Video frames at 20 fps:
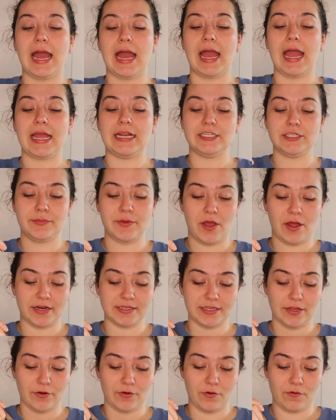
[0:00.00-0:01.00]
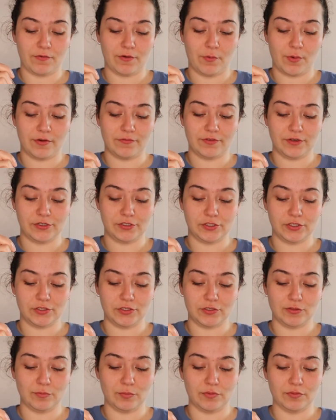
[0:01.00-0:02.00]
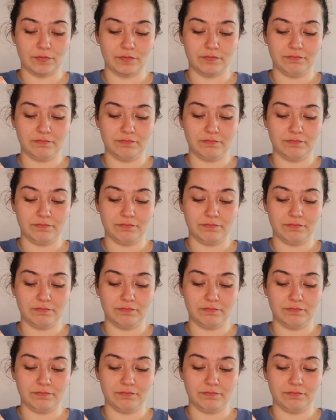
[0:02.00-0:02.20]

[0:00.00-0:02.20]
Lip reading: And to be honest, I don't know if I want to finish this soup.